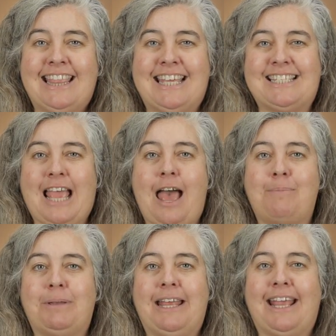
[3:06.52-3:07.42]
that's
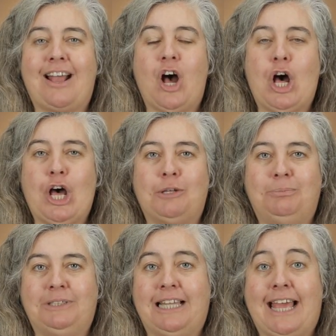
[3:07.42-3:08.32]
happening
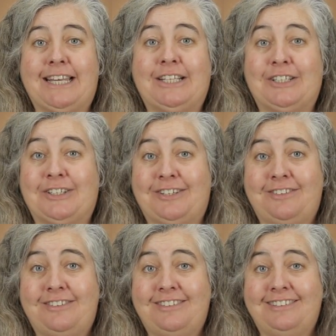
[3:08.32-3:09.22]
on planet
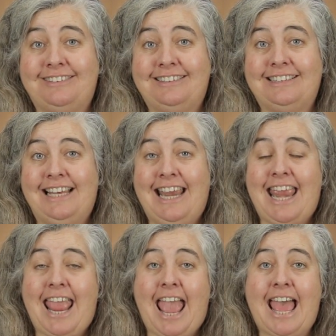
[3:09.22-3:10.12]
Earth.
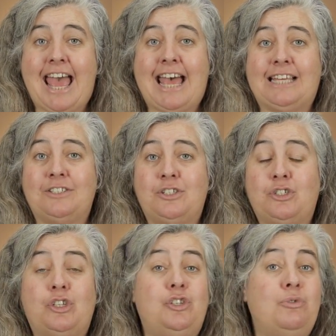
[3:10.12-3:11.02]
And
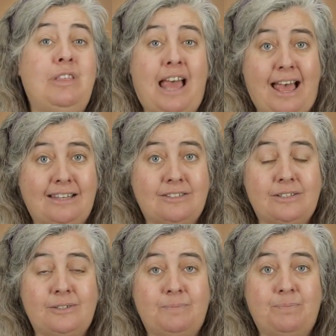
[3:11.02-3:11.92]
to do that,
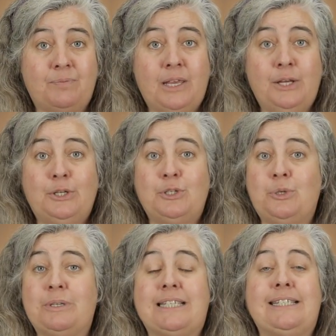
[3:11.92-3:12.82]

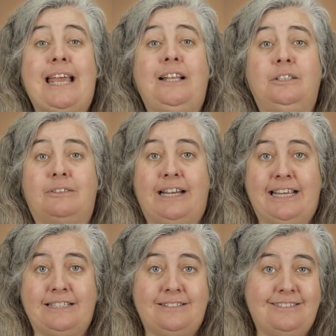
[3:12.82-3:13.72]
to
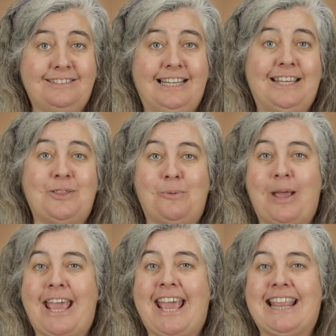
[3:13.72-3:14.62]
accelerate in the
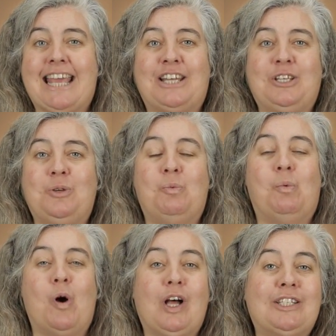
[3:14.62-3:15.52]
way that you
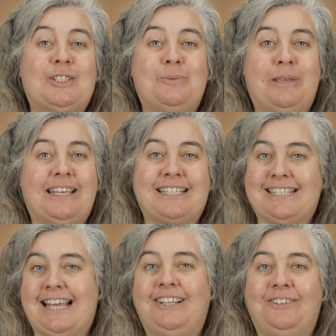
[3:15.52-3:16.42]
want to be
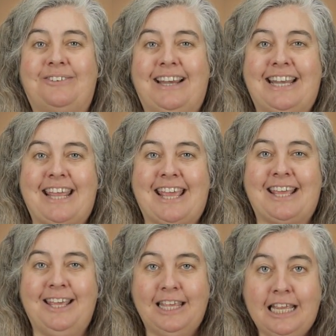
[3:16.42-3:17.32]

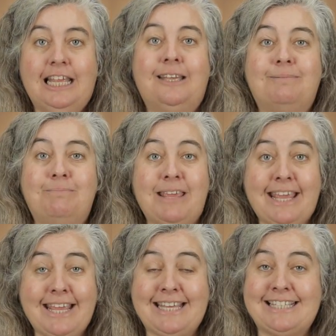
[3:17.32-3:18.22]
accelerating,
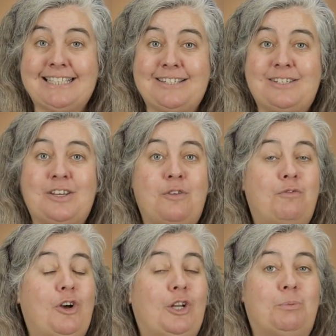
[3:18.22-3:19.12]
means
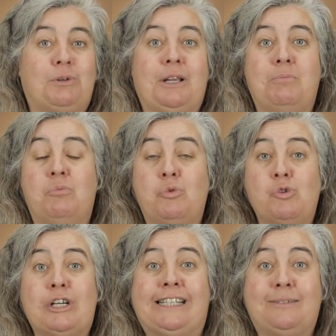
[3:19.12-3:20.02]
you've got to bring
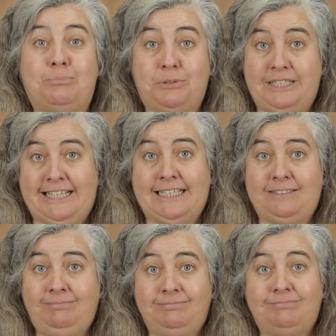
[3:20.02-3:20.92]
more input
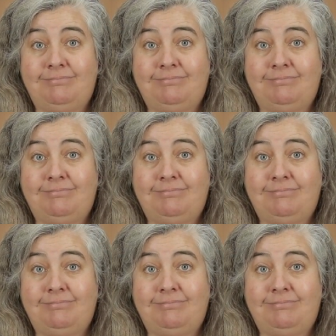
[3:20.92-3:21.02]
in,